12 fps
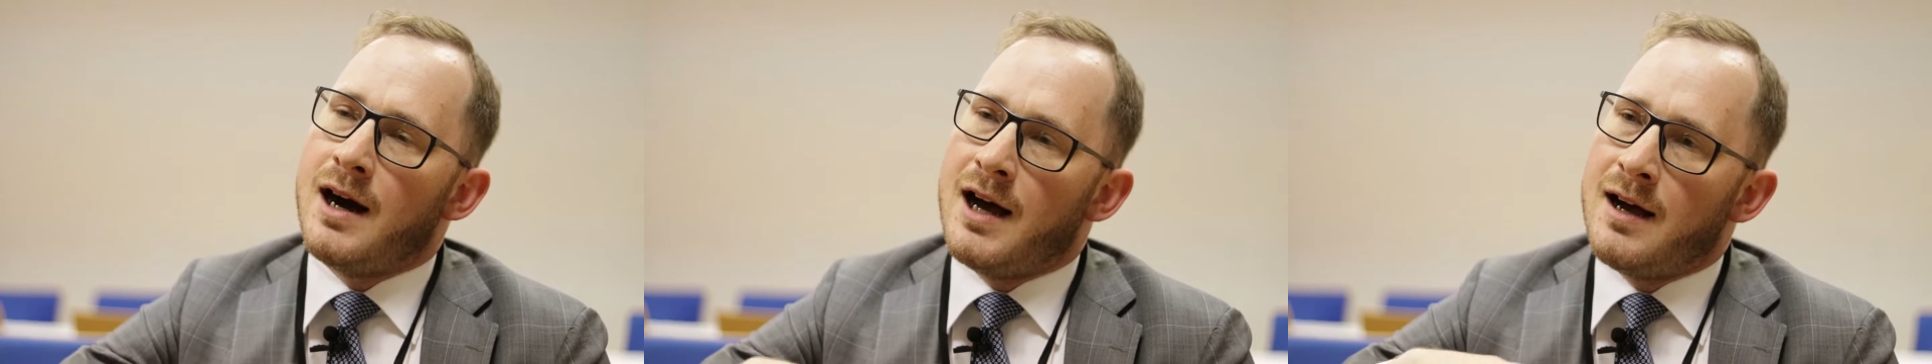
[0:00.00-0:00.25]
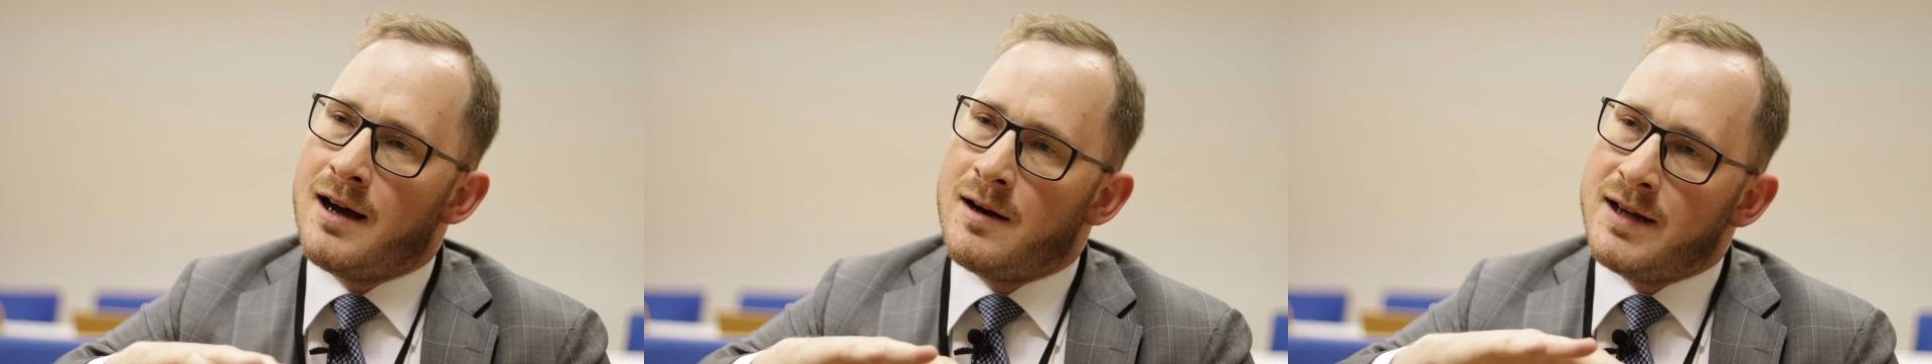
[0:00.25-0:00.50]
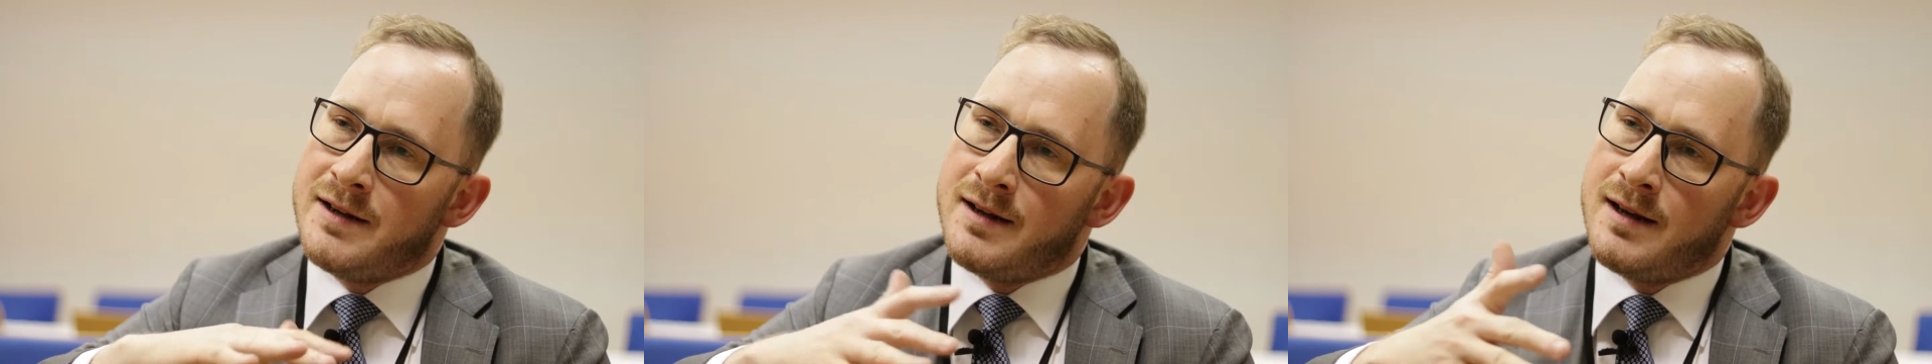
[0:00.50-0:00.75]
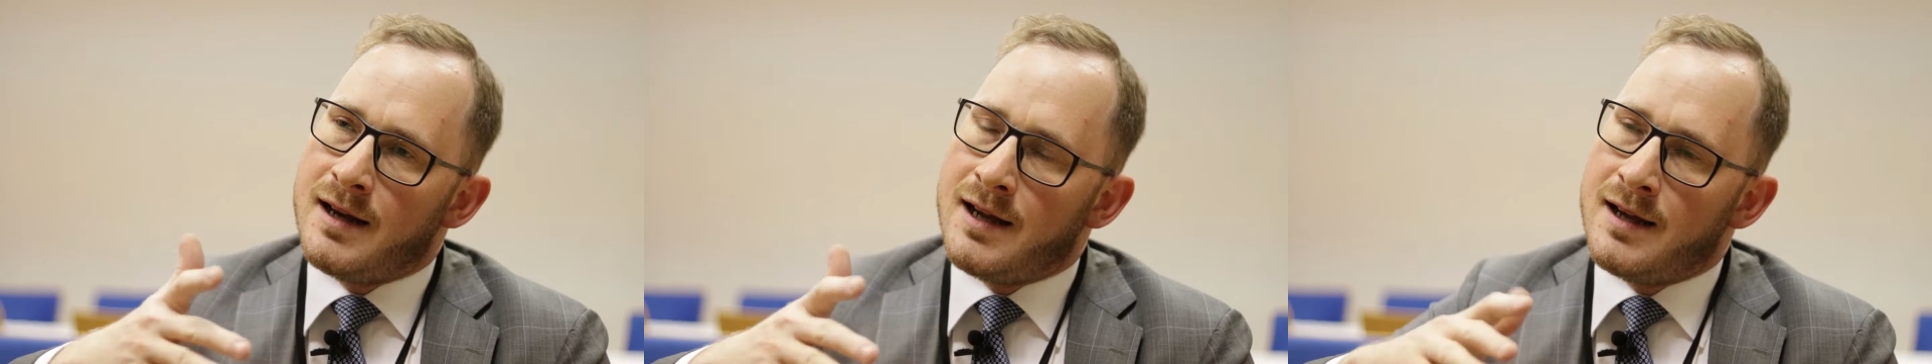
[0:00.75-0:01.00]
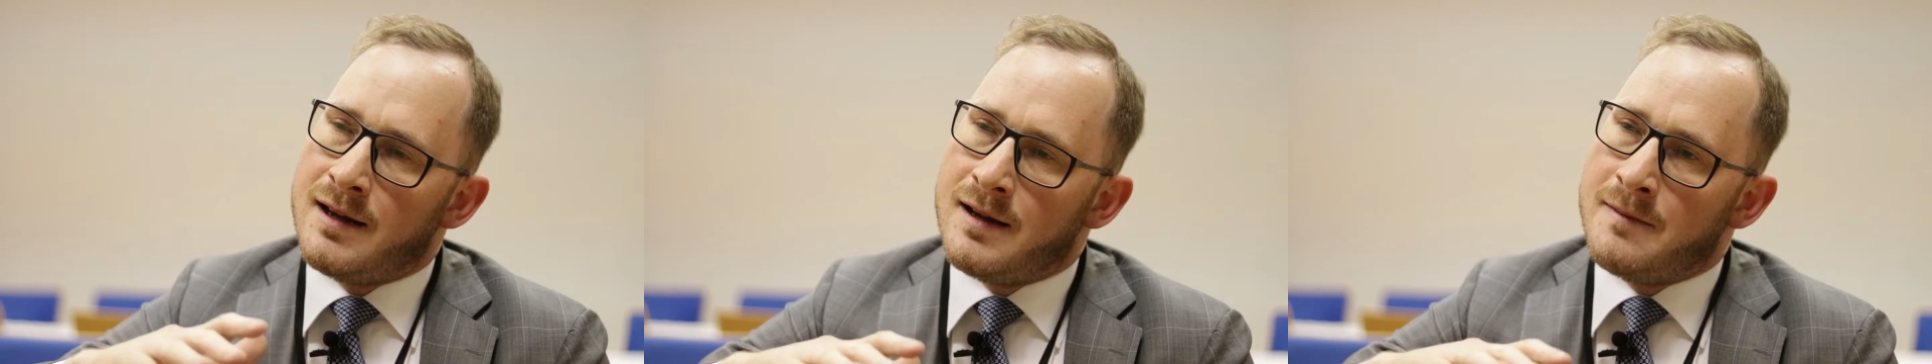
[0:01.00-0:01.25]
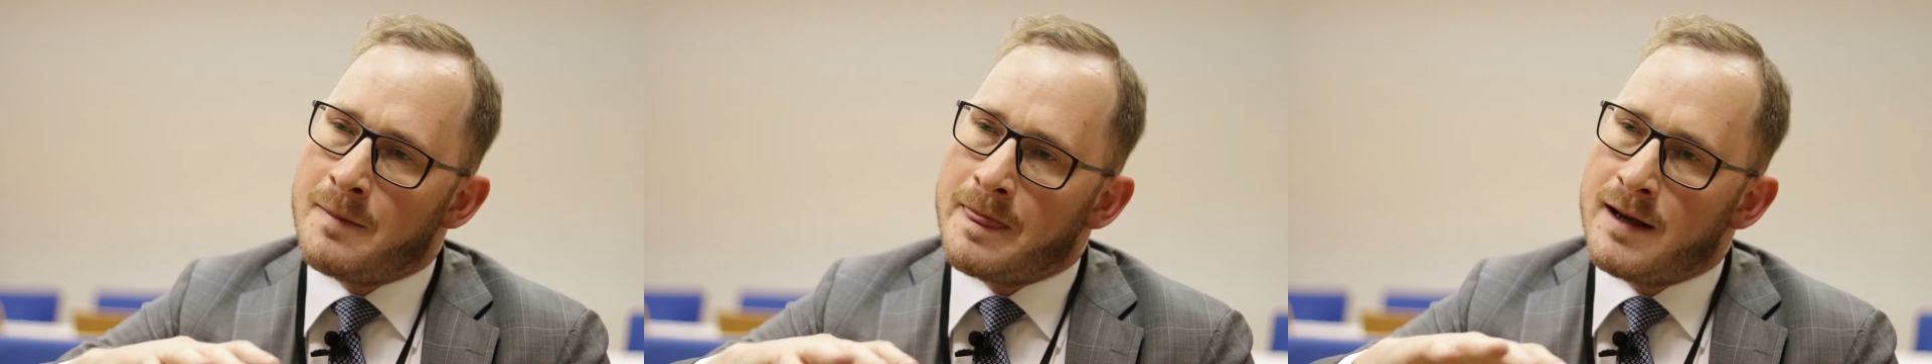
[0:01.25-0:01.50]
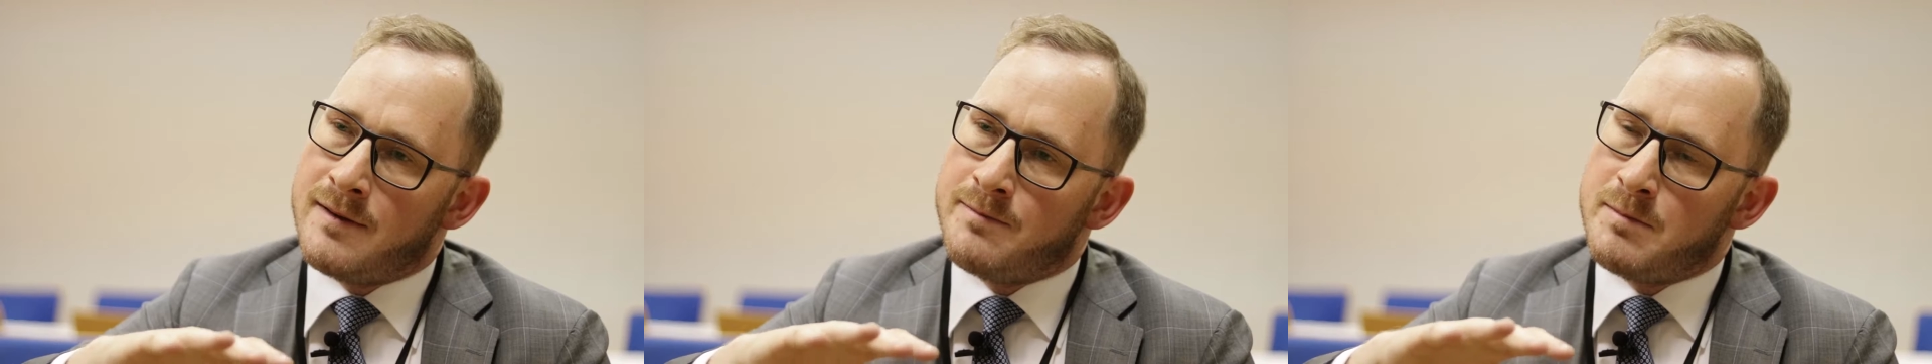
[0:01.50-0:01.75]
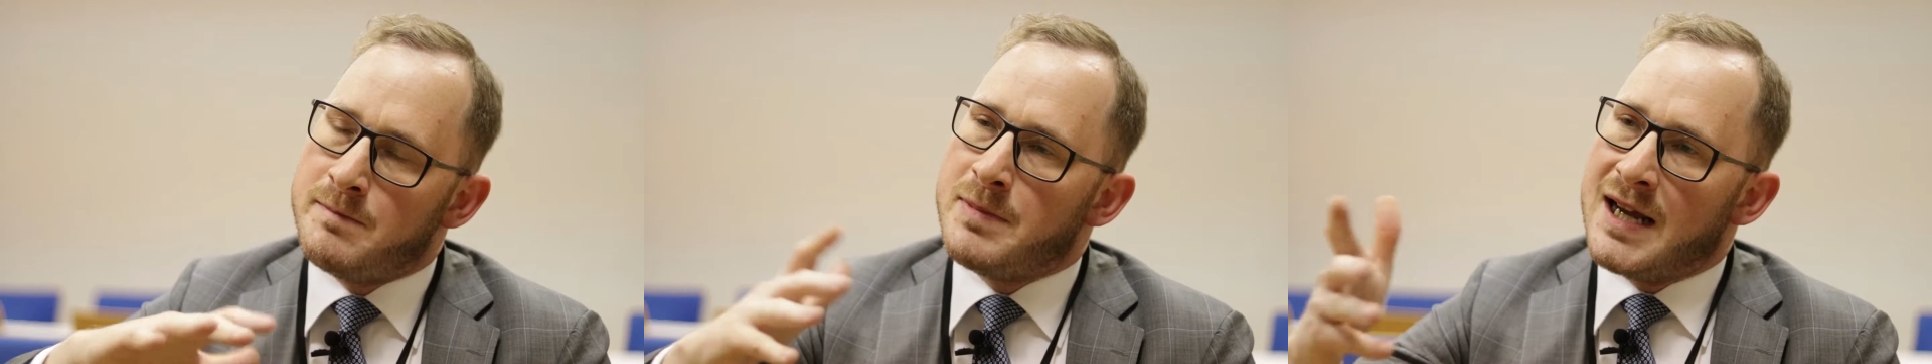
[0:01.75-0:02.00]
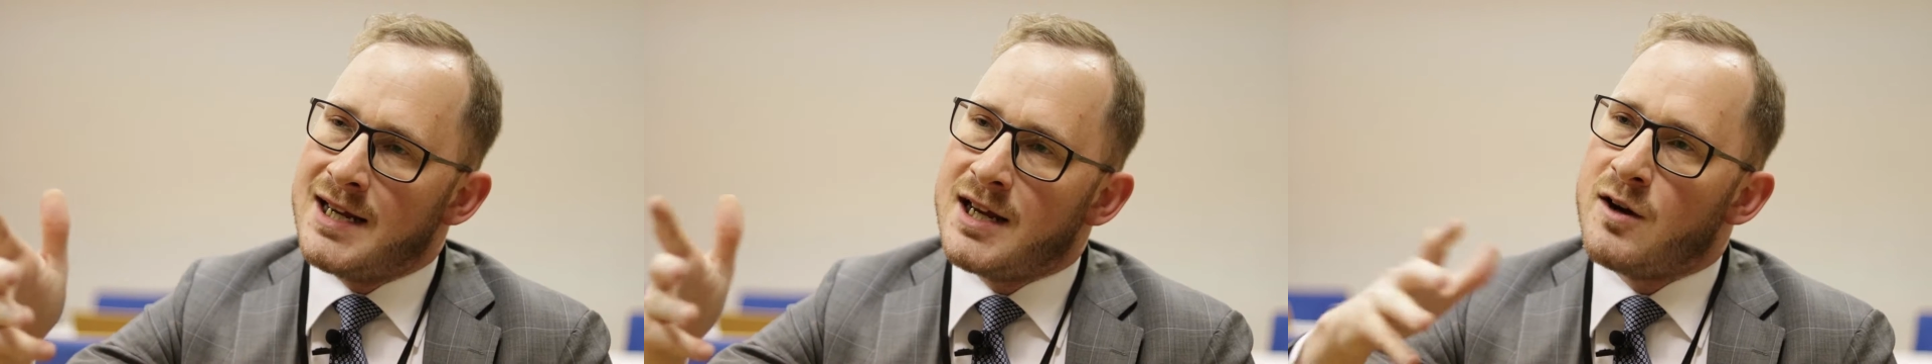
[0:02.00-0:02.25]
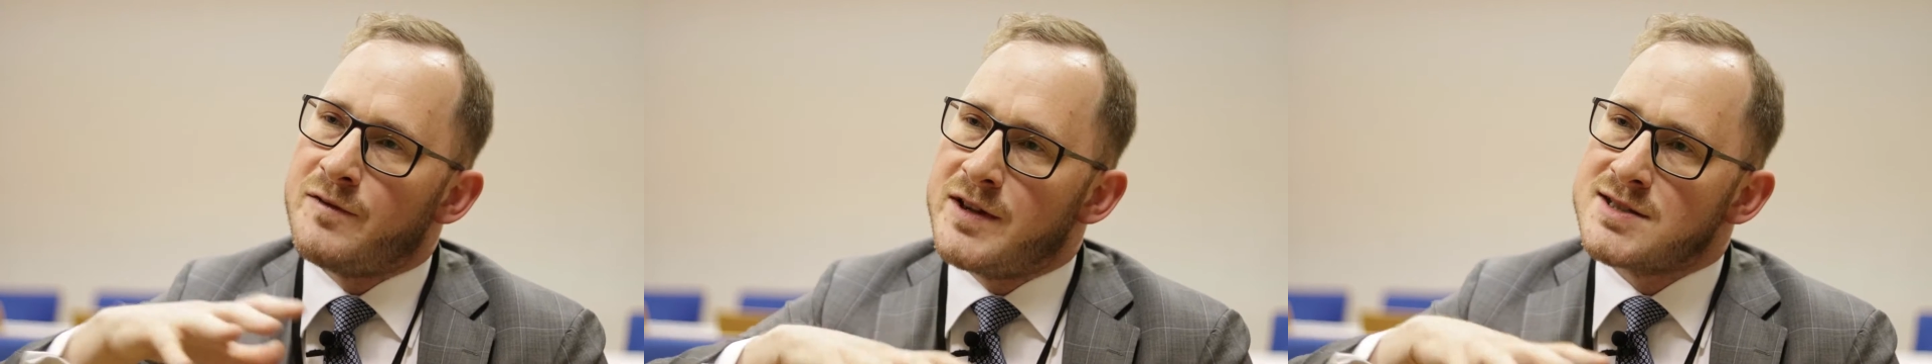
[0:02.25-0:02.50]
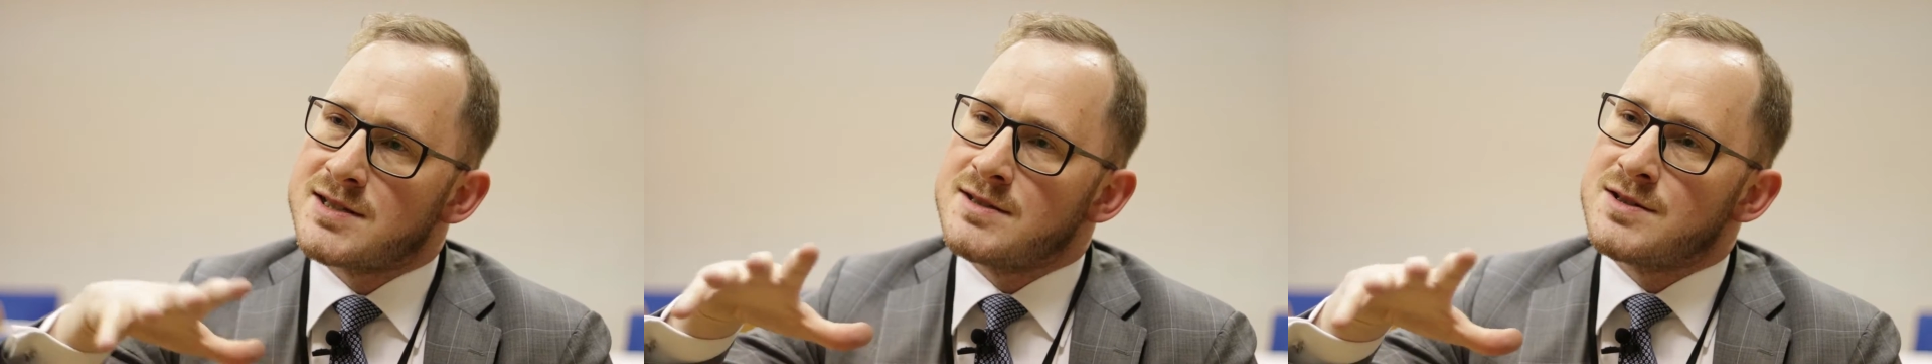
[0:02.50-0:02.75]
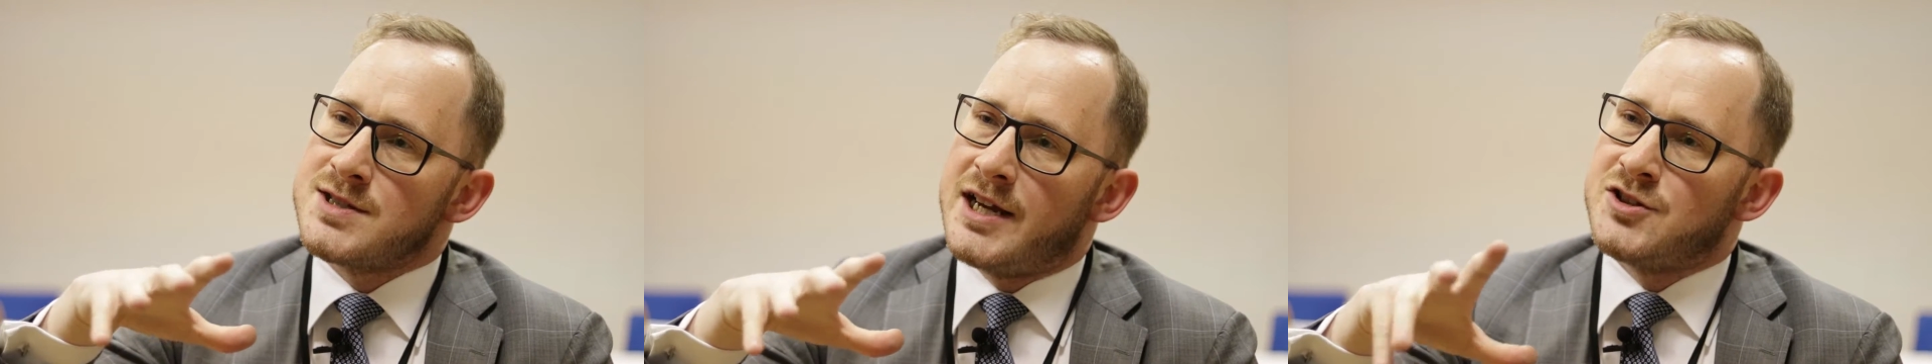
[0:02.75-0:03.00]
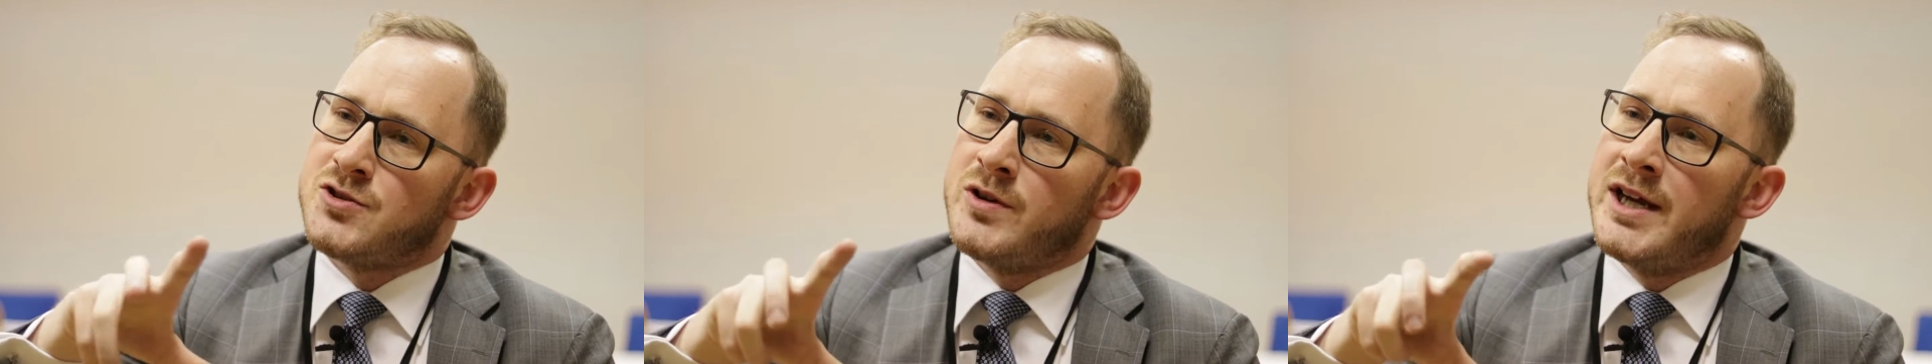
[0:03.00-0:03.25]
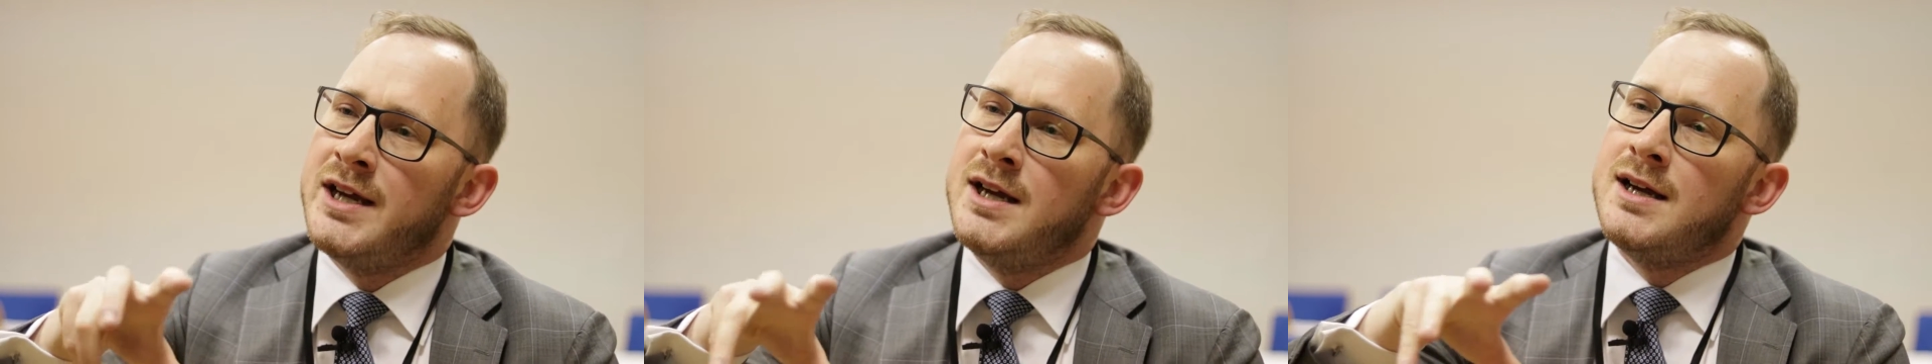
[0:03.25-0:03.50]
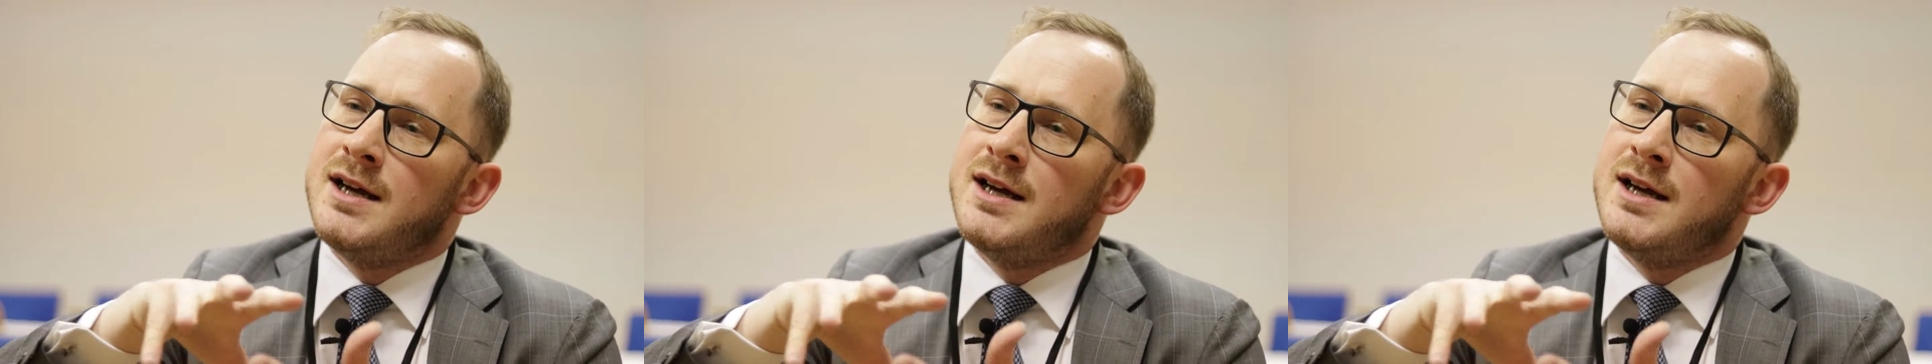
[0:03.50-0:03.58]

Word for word: uh, in um, beginning of this century,